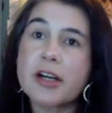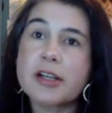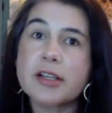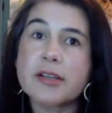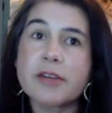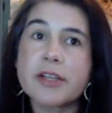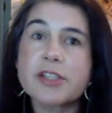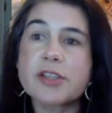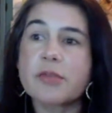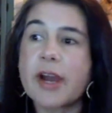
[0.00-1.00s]
deliveries
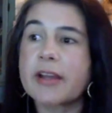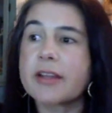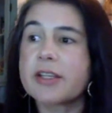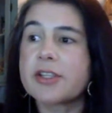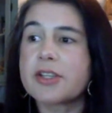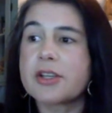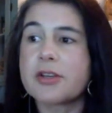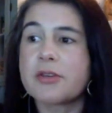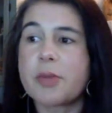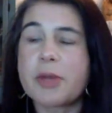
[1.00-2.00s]
directly
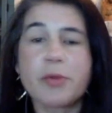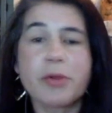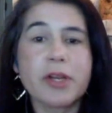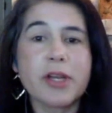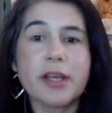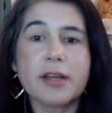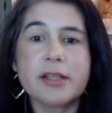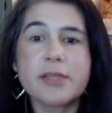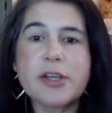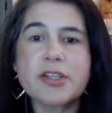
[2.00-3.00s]
to people in need,
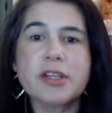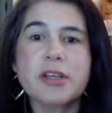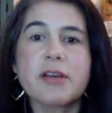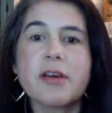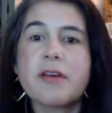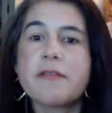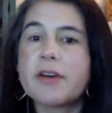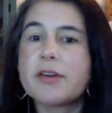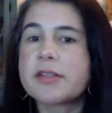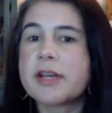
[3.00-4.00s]
especially
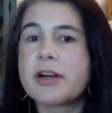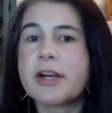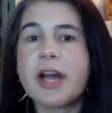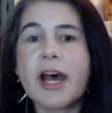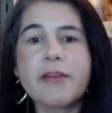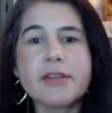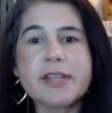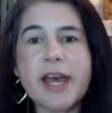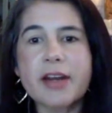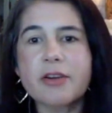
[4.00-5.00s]
folks that are in high-risk
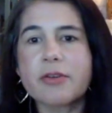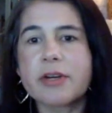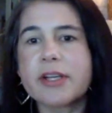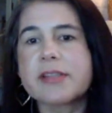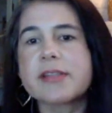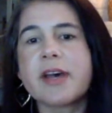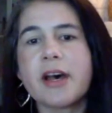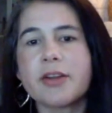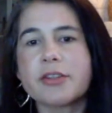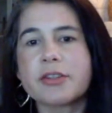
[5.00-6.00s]
categories, the
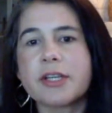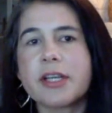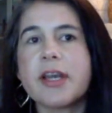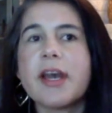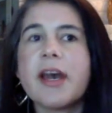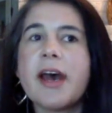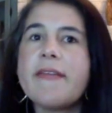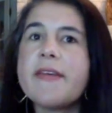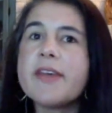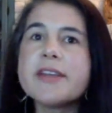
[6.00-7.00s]
elderly. And
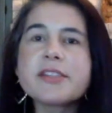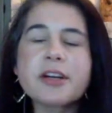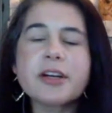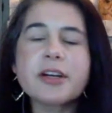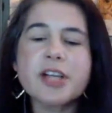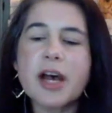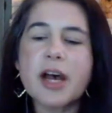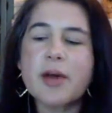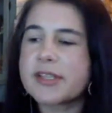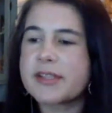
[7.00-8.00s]
then the Instacart
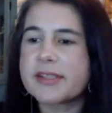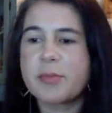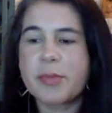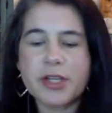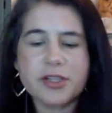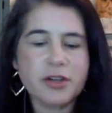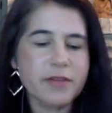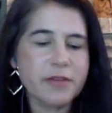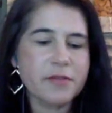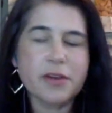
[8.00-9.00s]
shopper sends us a
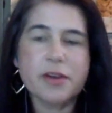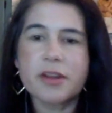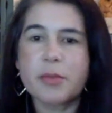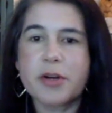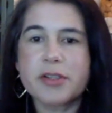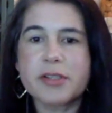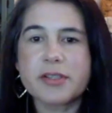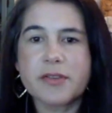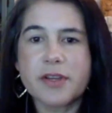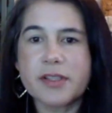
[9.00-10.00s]
picture of the food on the
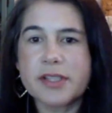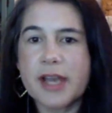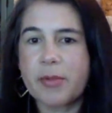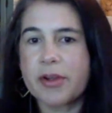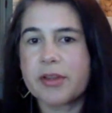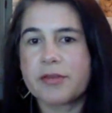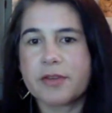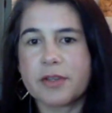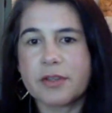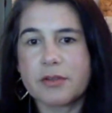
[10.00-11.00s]
person's front step or at their
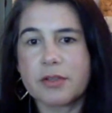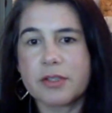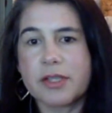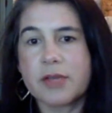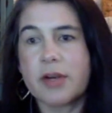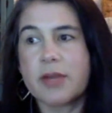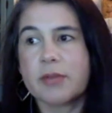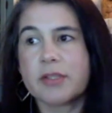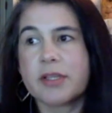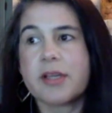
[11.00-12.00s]
front door. And so we're
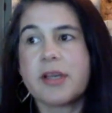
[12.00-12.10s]
able to